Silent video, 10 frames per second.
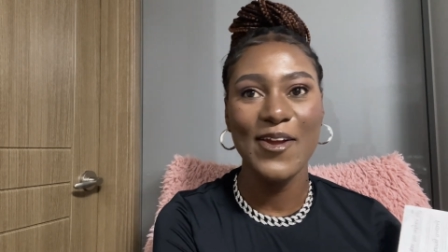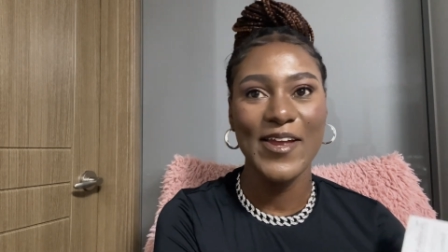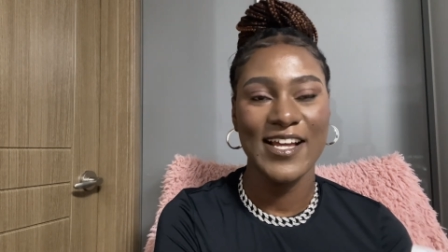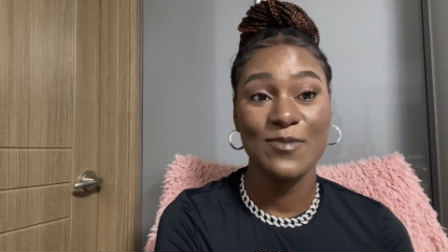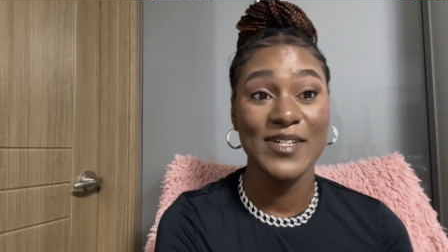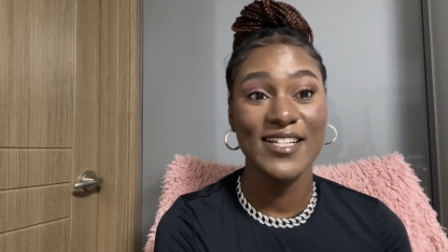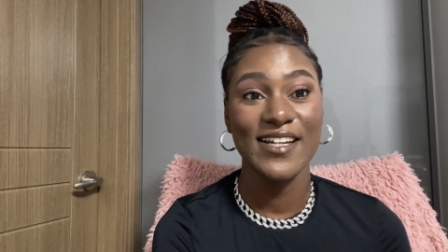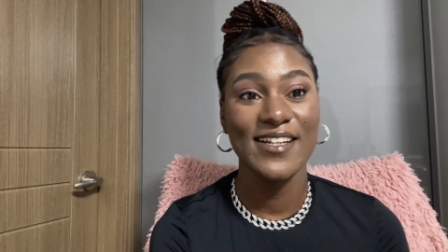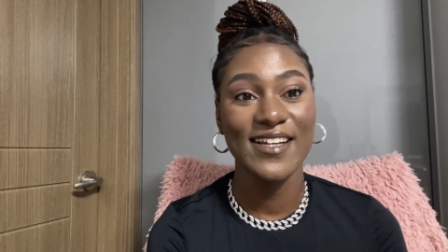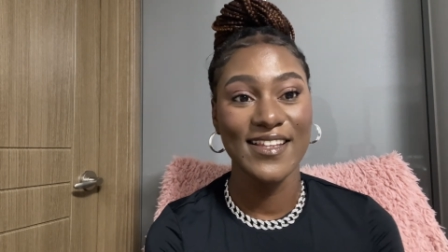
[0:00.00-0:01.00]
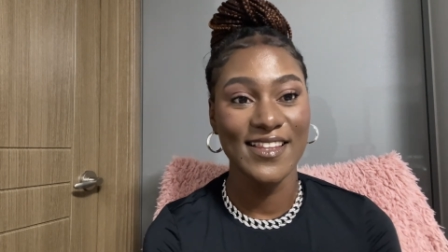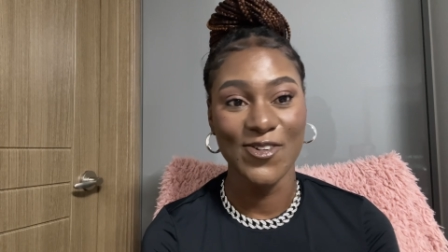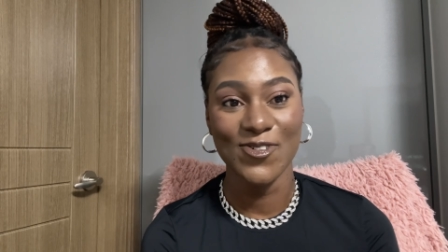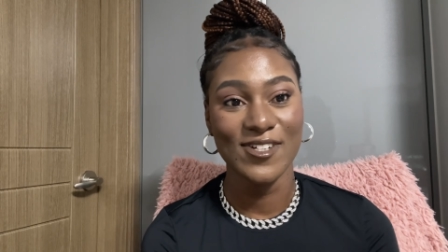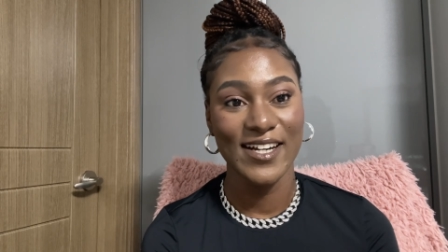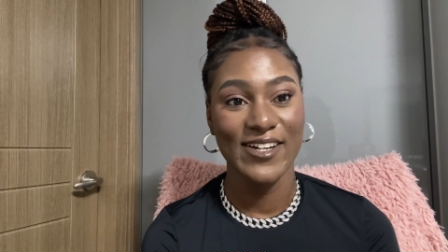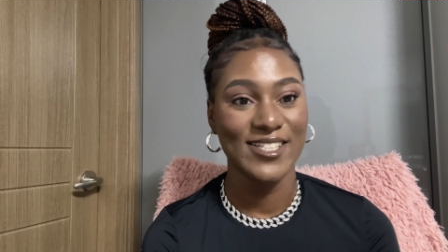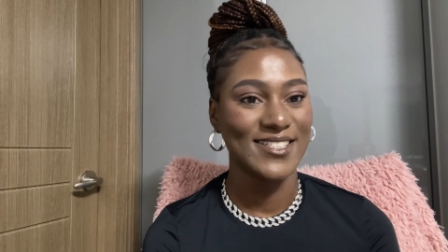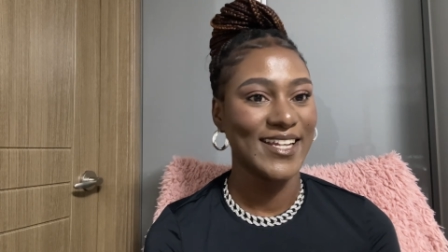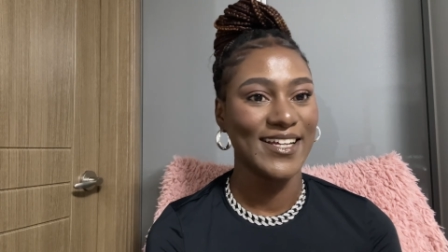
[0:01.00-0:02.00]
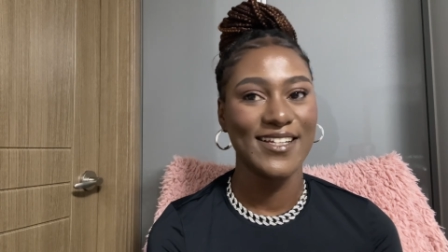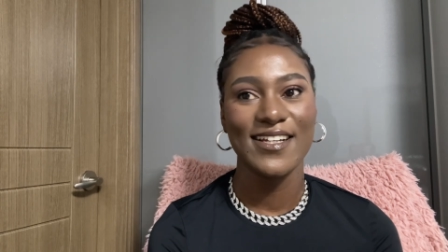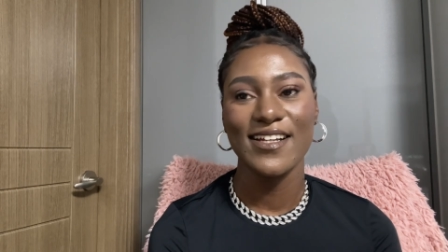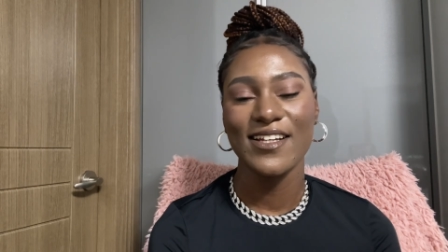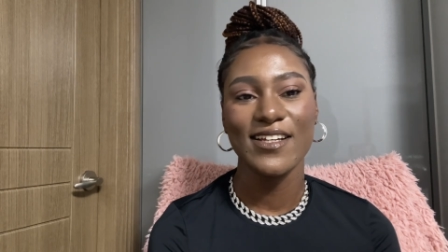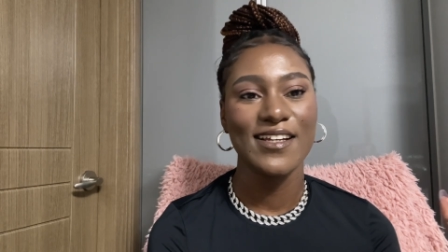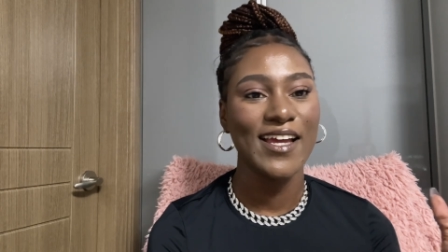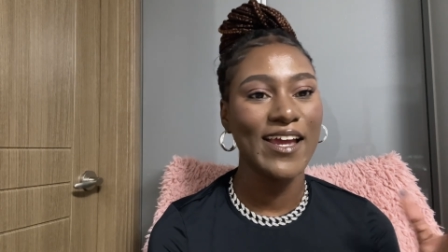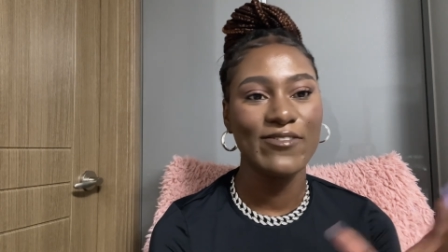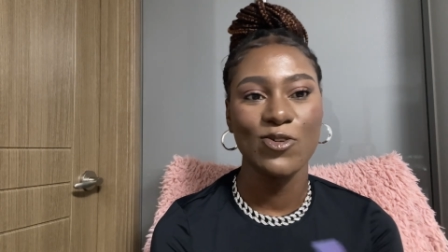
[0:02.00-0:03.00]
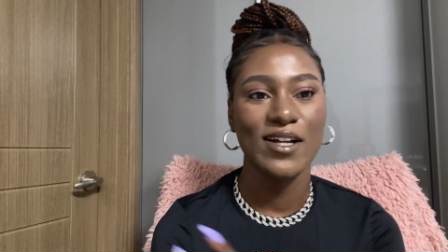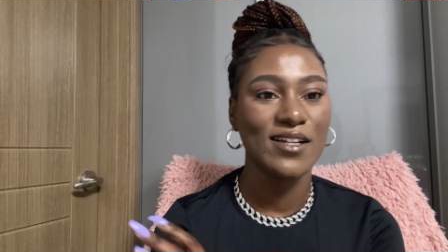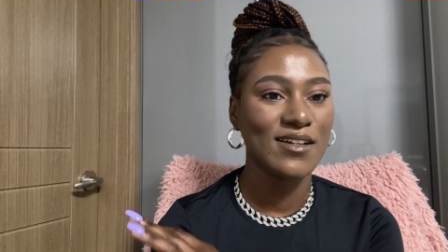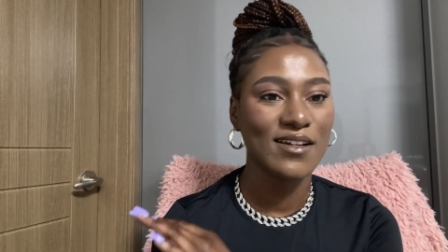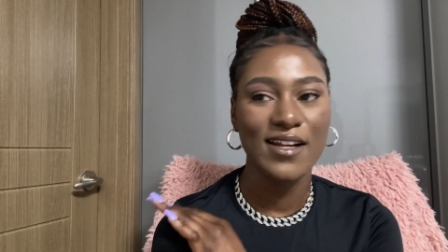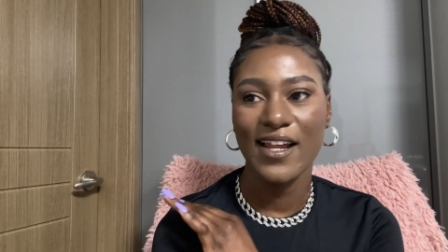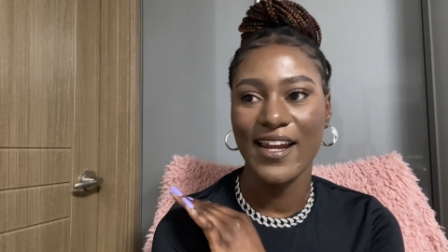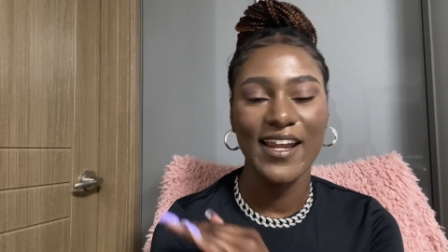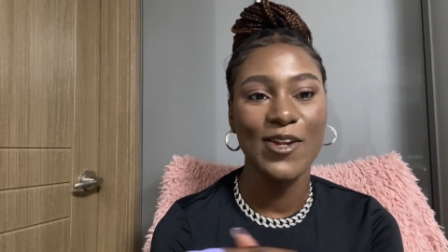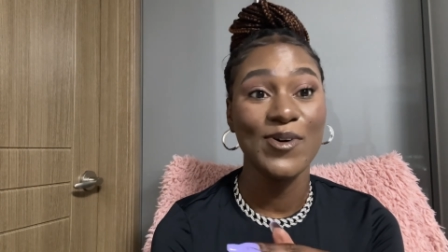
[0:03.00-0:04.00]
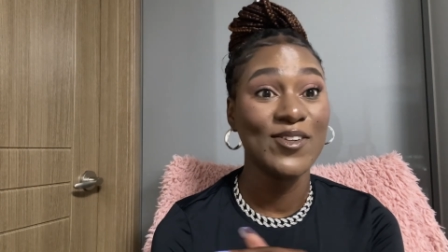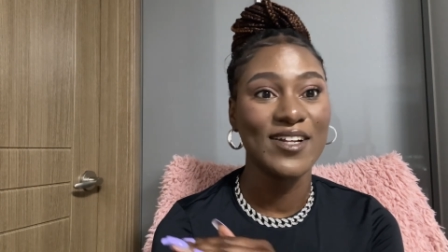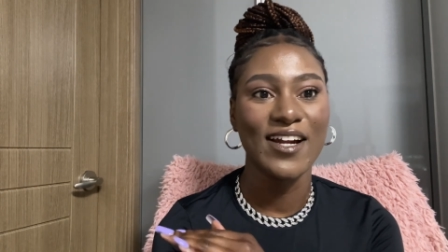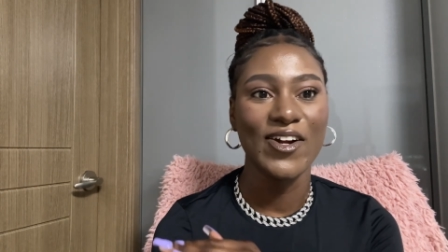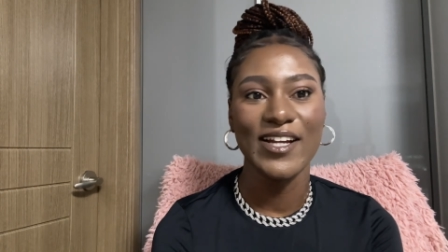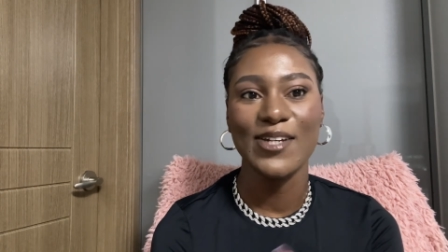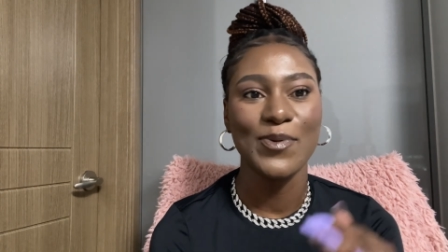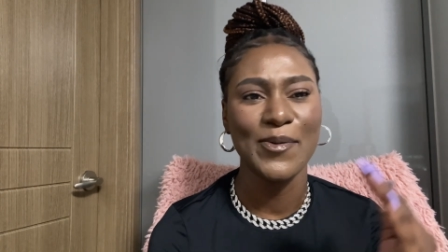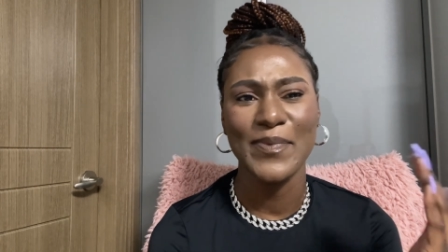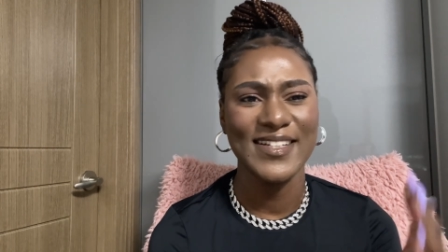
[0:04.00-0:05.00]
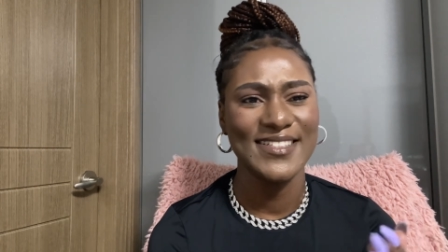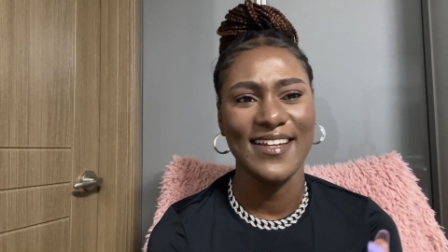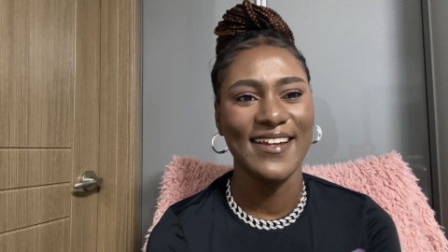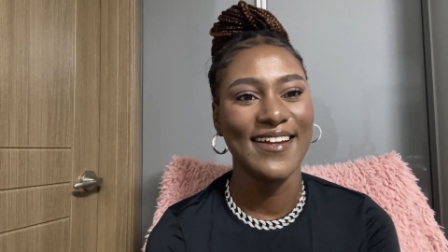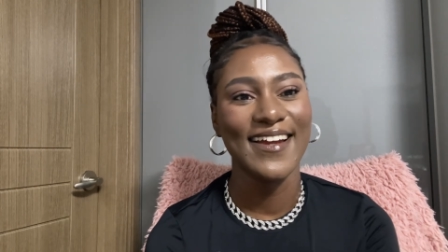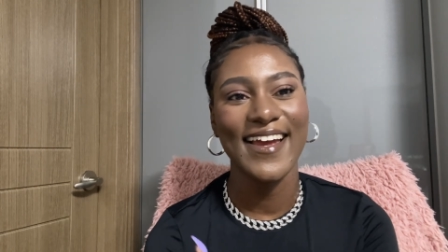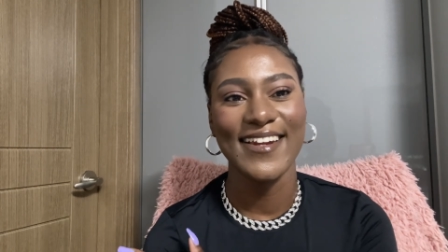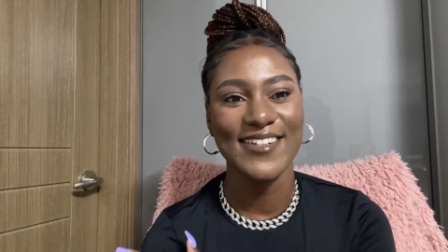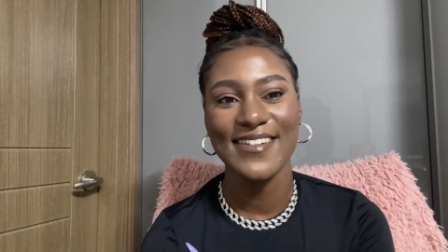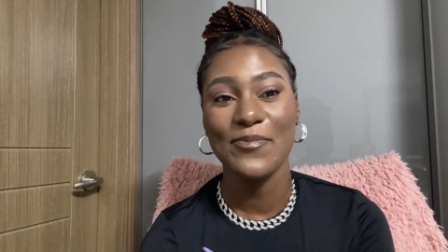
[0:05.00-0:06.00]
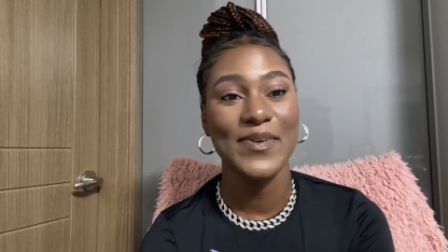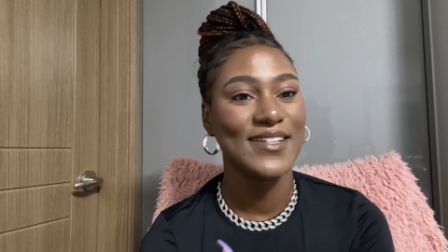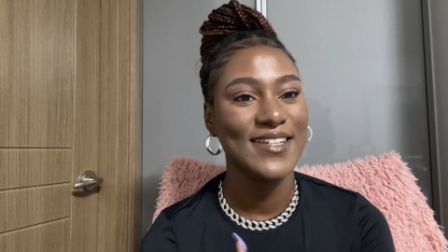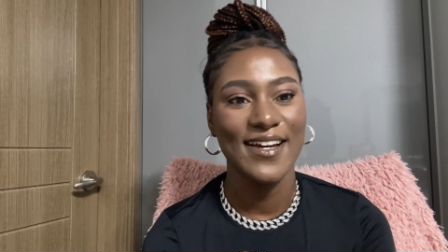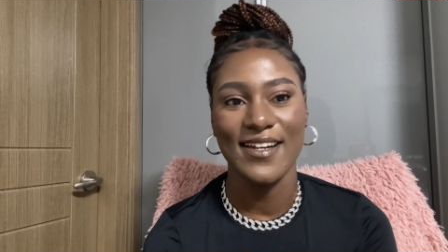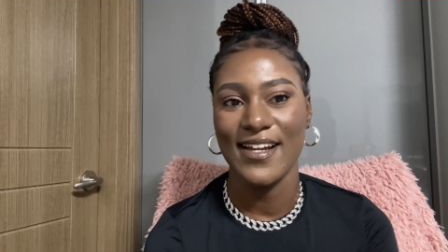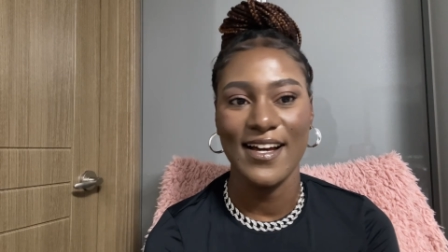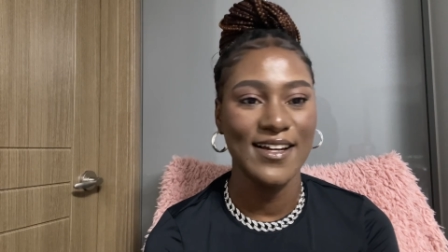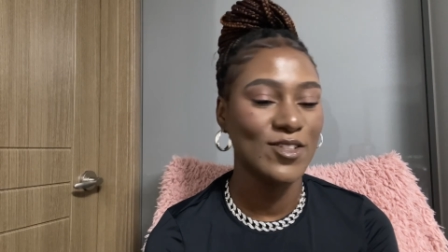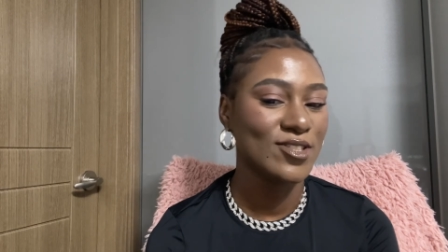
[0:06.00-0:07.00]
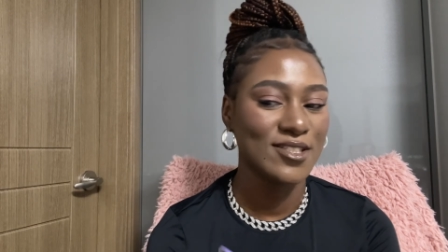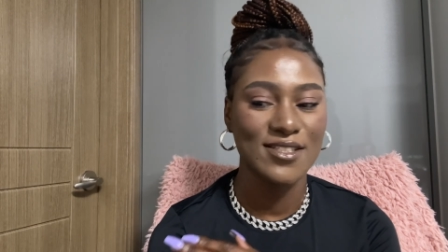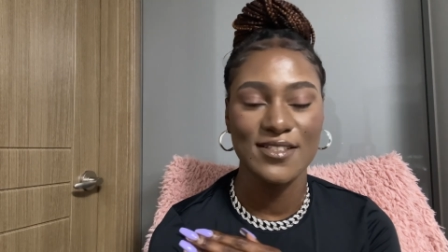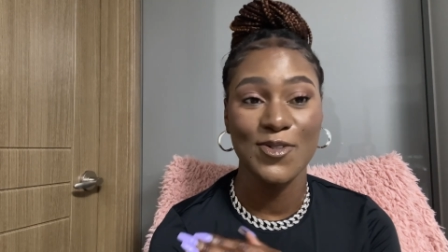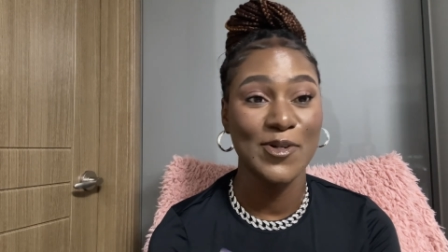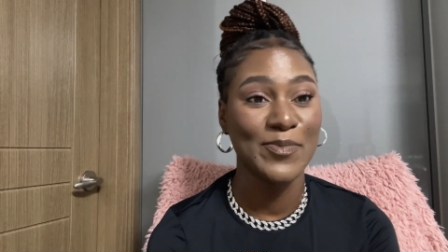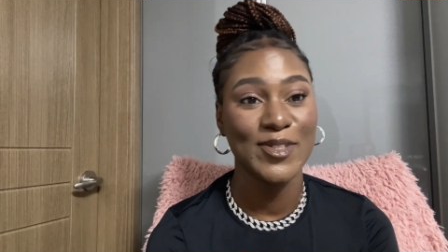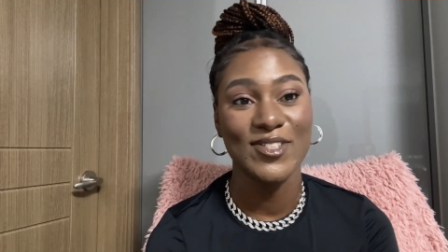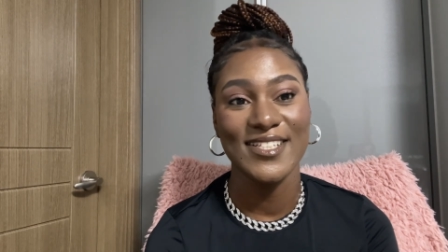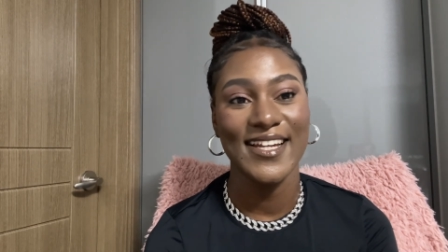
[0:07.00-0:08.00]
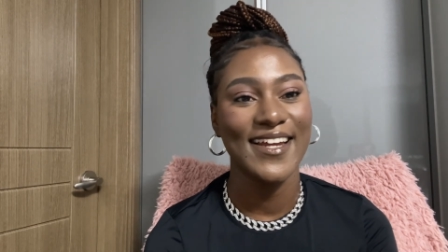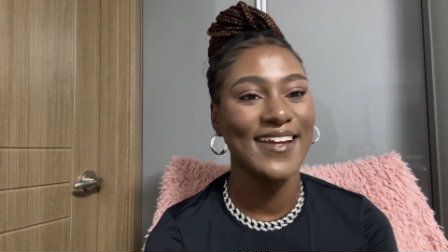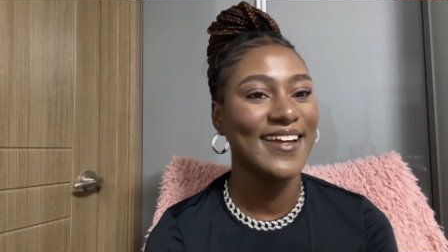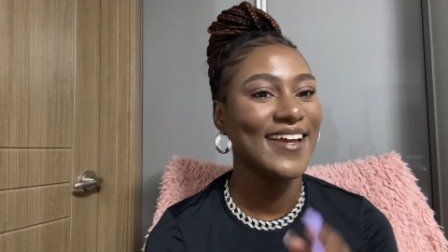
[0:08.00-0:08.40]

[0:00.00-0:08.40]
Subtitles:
especially in the rural areas. Like, everyone and anyone you can greet while passing, but here, nah, you just go about your day.